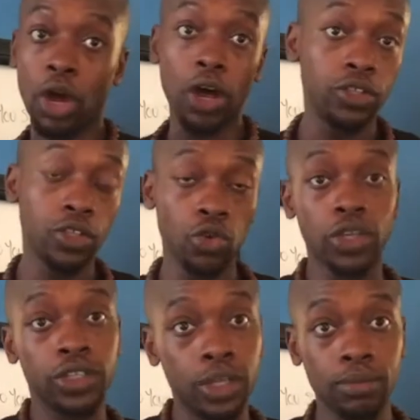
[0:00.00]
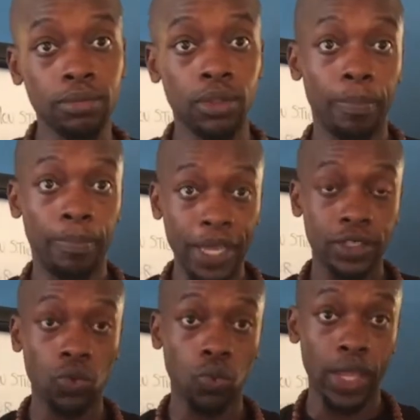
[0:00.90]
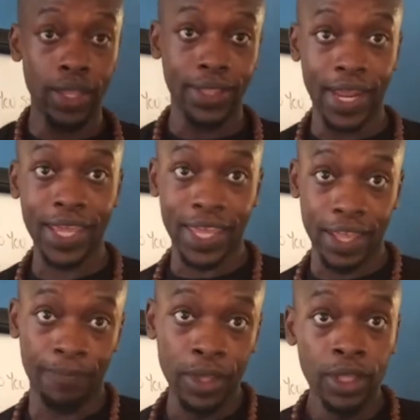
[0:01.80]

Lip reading: answer the question the best way that I can.